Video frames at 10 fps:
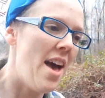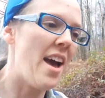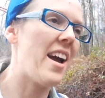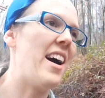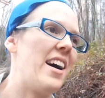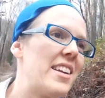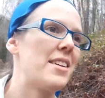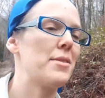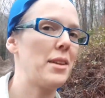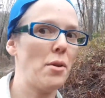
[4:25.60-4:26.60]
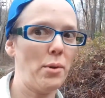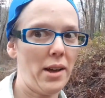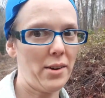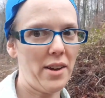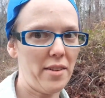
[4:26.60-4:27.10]
And I was like, well,
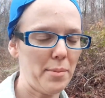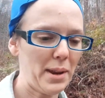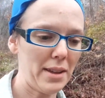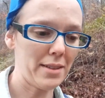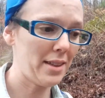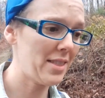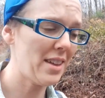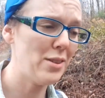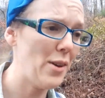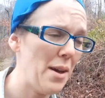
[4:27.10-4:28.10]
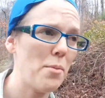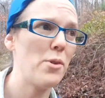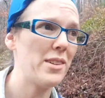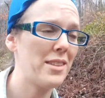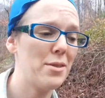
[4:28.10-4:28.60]
I don't have money. Like, that's okay, I'm
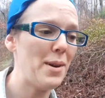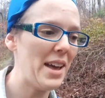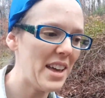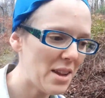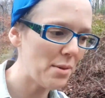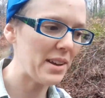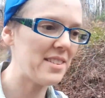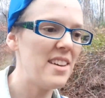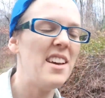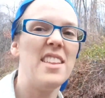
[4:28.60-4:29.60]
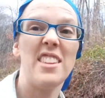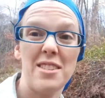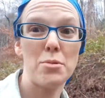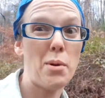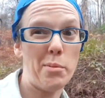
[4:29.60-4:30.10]
going this way anyways.
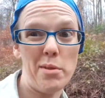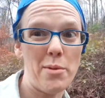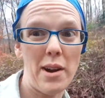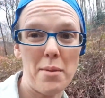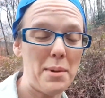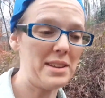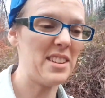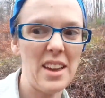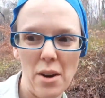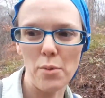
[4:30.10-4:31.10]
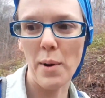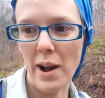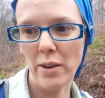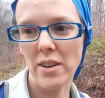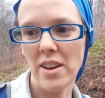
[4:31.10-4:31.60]
This is what we recommend to get
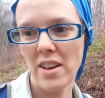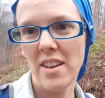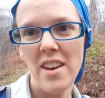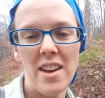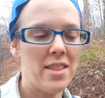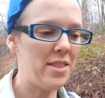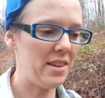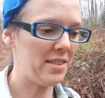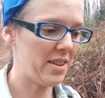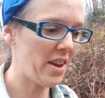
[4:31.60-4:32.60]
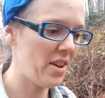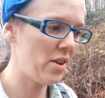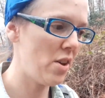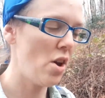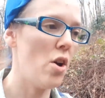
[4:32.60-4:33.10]
around this
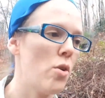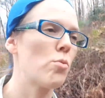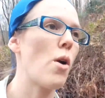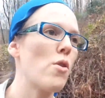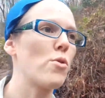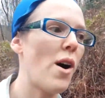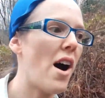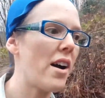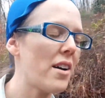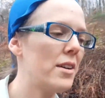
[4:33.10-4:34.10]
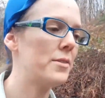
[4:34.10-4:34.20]
roadblock.